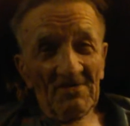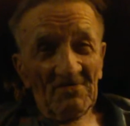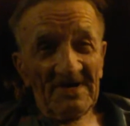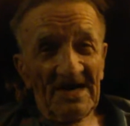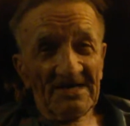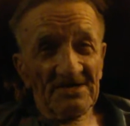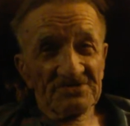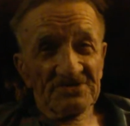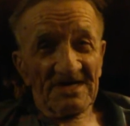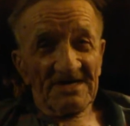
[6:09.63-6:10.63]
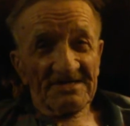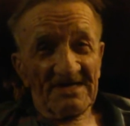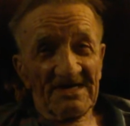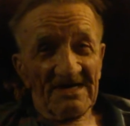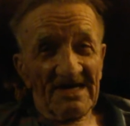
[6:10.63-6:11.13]
When they got shot,
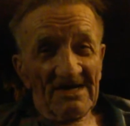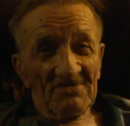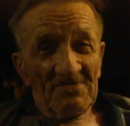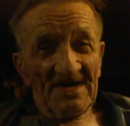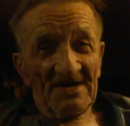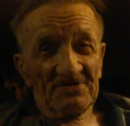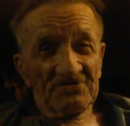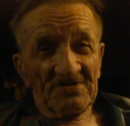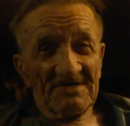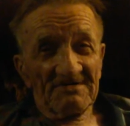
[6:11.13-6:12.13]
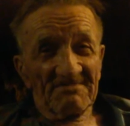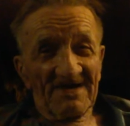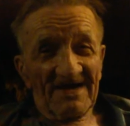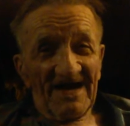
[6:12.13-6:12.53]
we had to treat them.